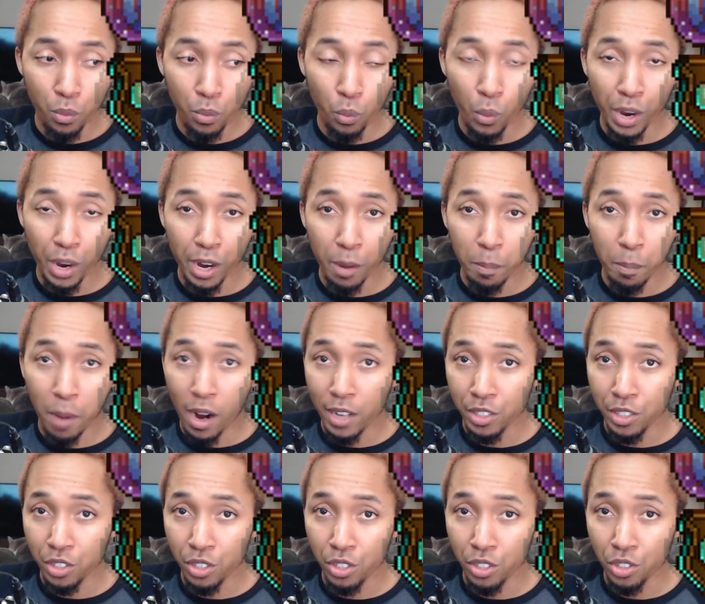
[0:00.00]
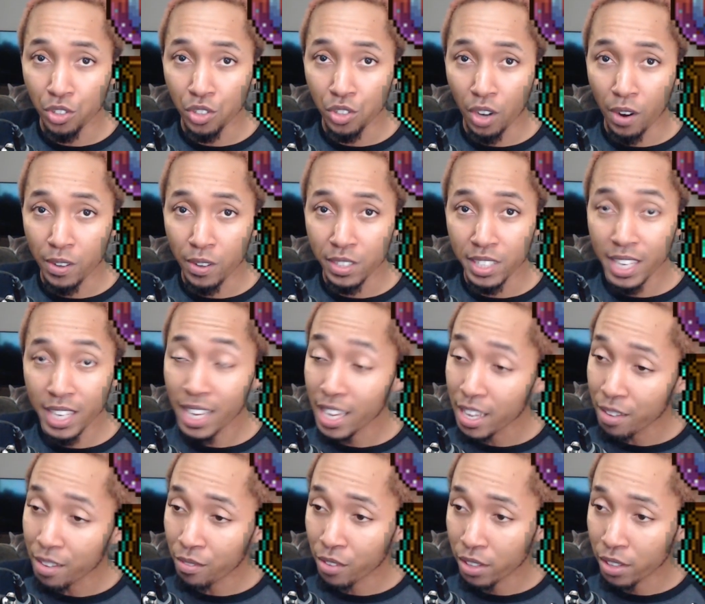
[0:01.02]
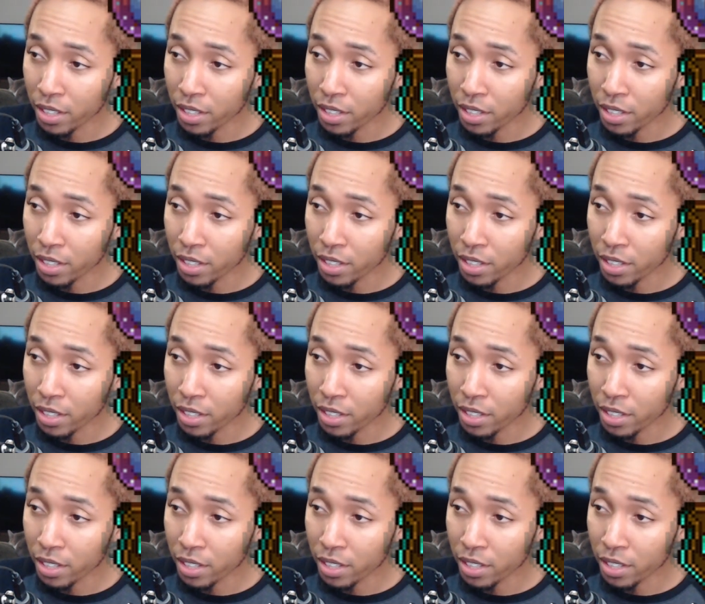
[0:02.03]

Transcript: where monsters start to hit really